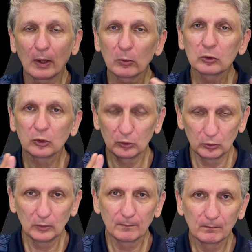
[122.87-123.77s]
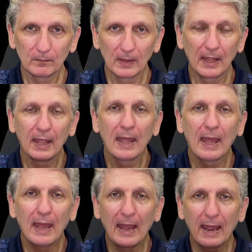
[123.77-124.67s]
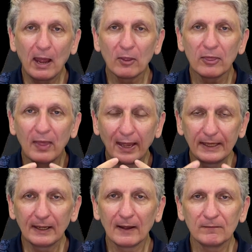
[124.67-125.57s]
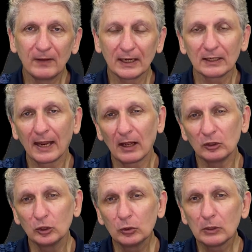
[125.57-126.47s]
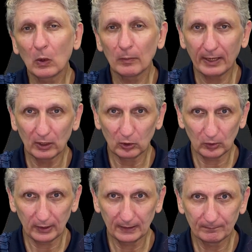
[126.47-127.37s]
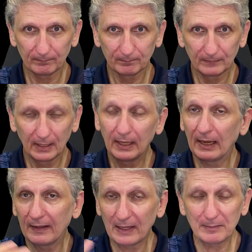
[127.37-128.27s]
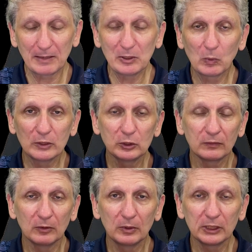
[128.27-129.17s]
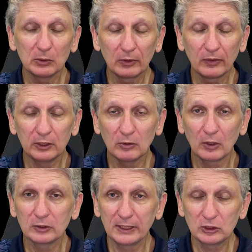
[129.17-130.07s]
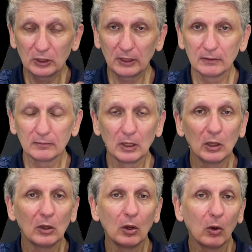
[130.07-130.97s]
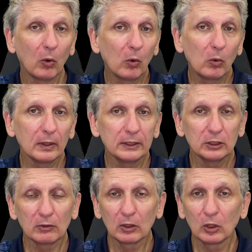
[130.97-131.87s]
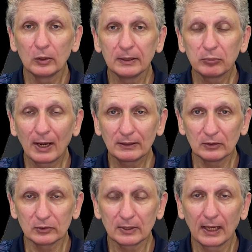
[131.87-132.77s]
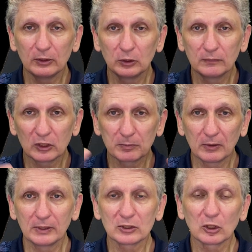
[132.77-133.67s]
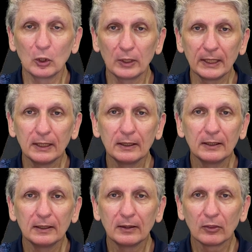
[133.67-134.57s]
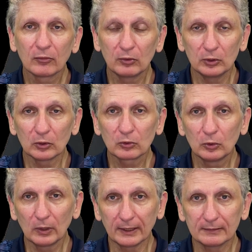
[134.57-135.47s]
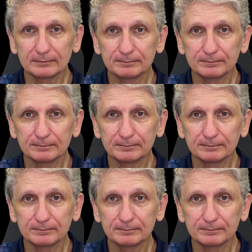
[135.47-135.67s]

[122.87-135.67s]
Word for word: one or two, how they affect how you go about learning, and they may be ones you're familiar with in your own teaching or in your own learning practice, how you've experienced learning through your schooling.